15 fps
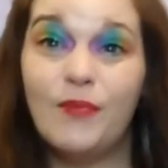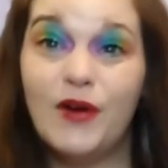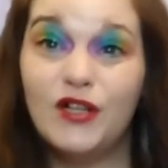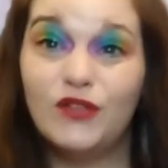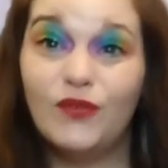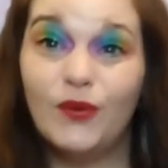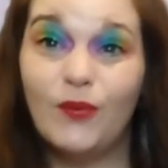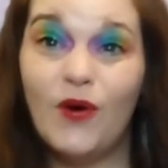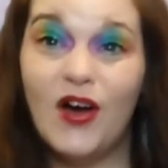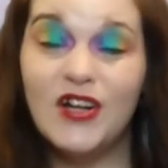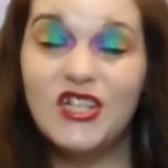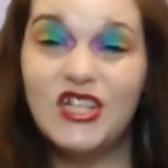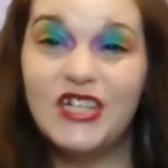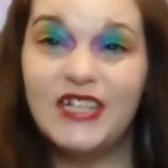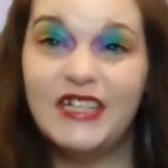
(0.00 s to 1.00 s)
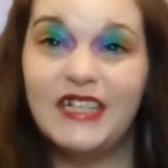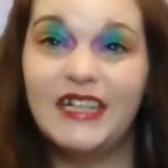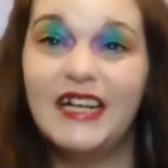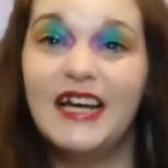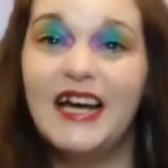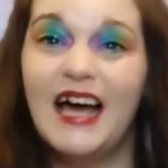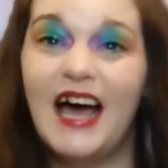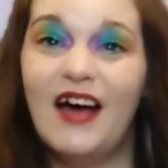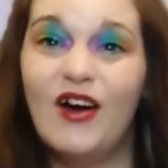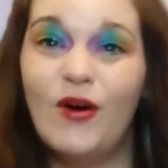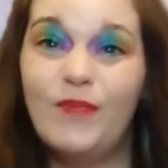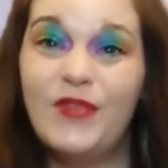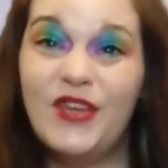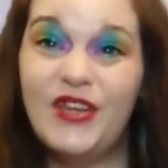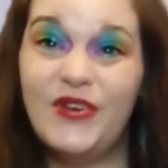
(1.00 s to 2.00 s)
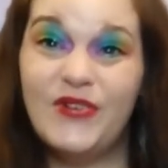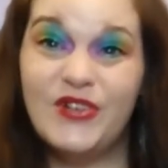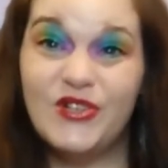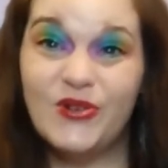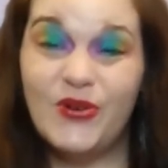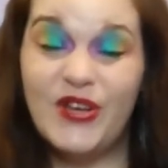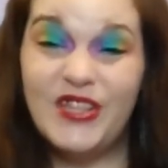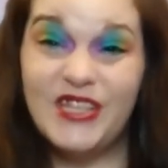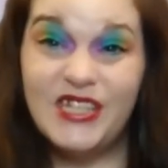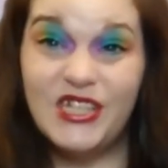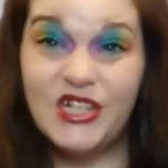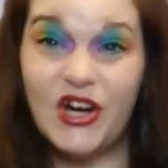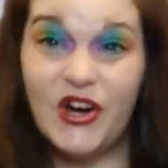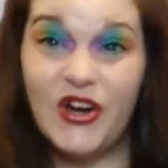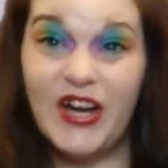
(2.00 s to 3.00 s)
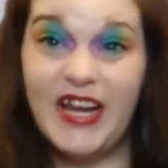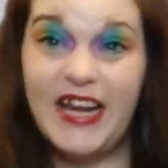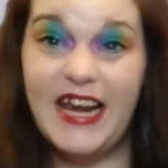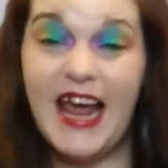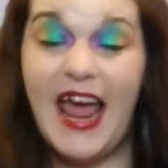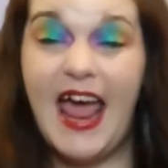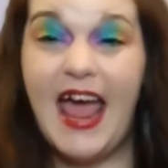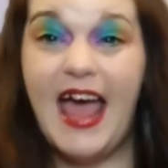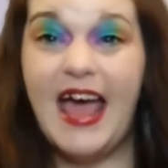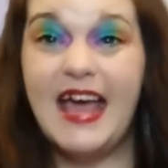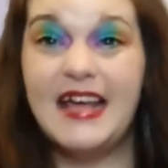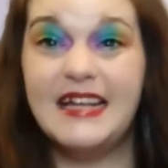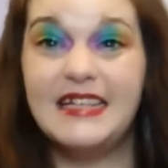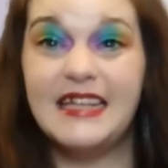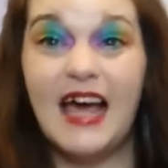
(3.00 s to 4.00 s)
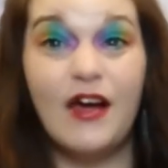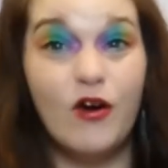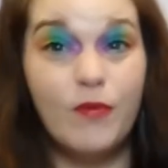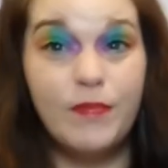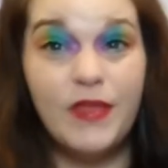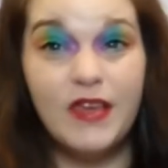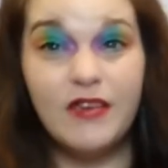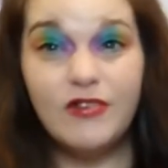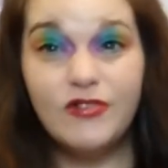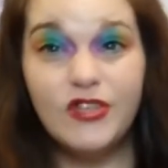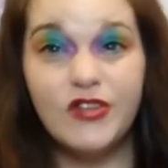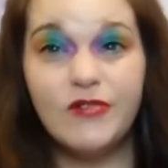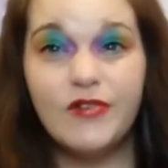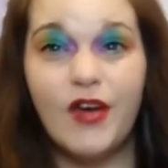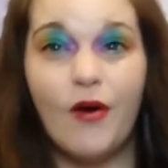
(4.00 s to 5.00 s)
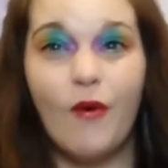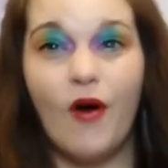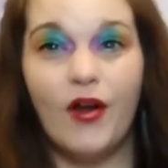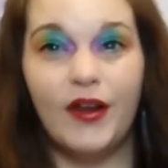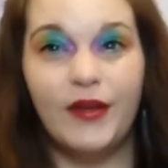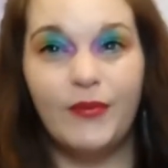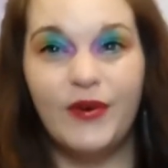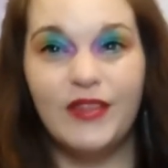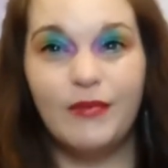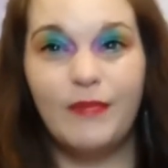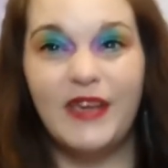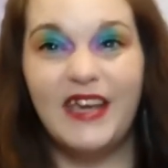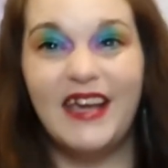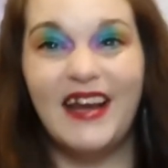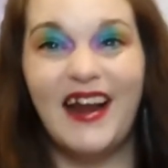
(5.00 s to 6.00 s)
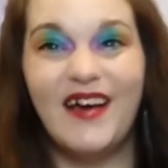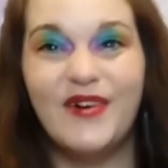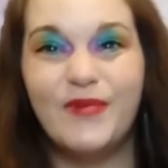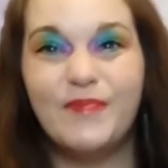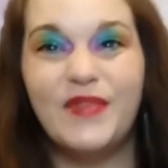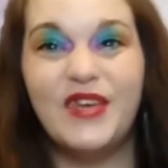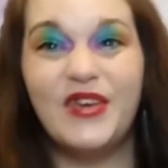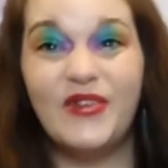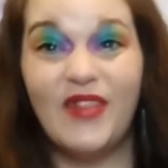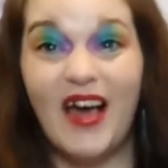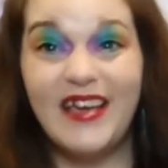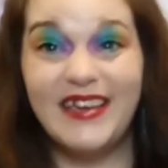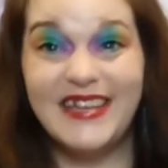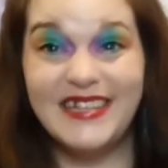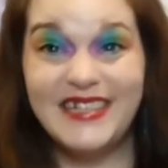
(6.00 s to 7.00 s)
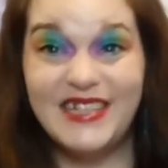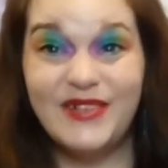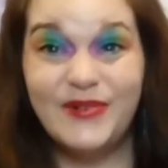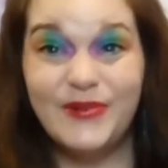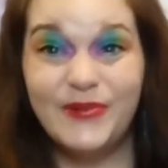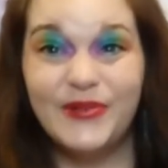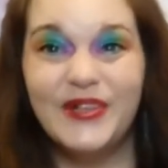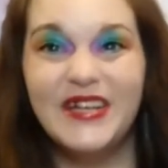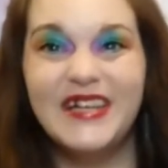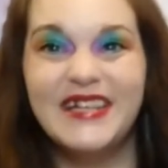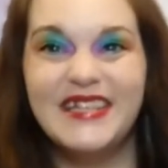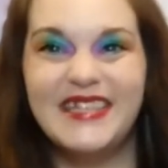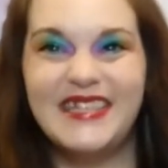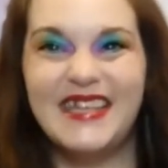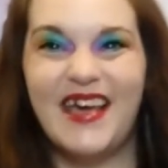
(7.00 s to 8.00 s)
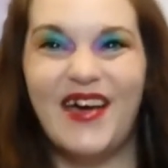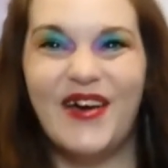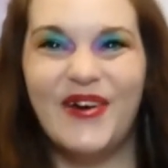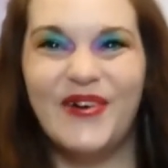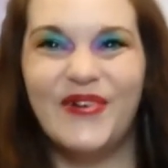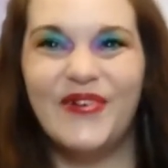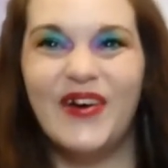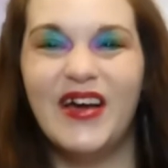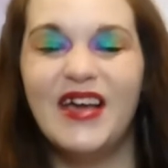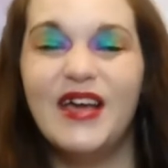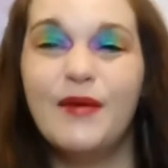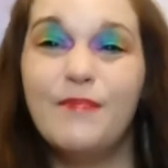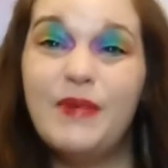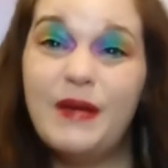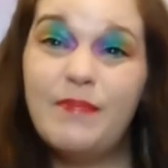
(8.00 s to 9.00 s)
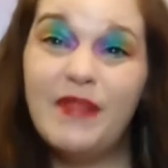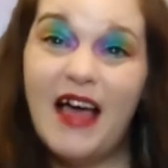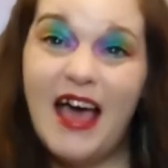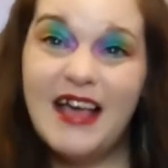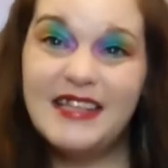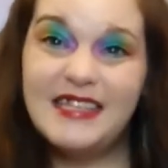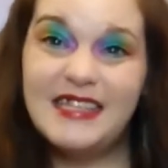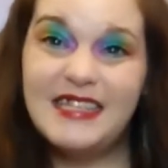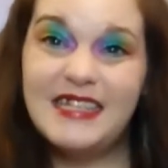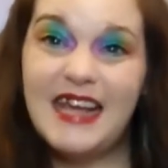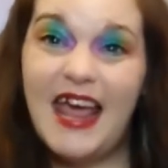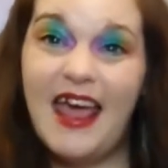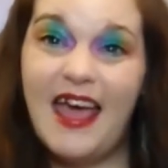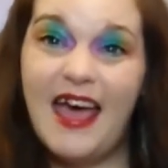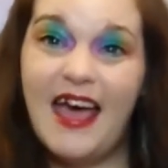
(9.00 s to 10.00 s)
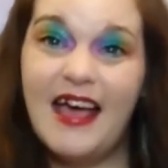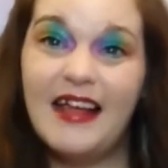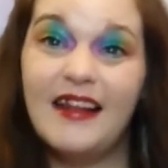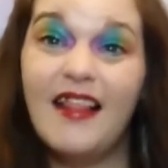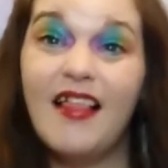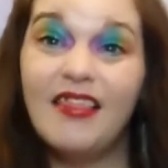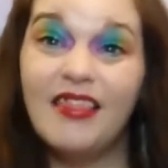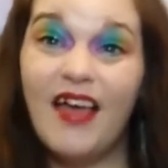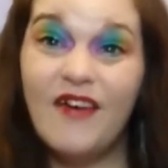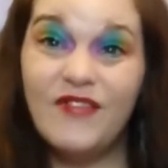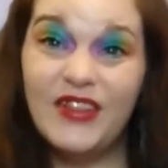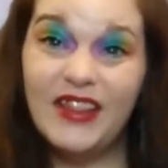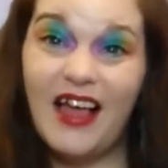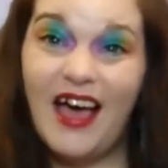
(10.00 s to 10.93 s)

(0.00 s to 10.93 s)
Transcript: much for watching. I hope that you enjoy this journey and I hope that you do go on it with me and I hope that you like it too. So be blessed and love and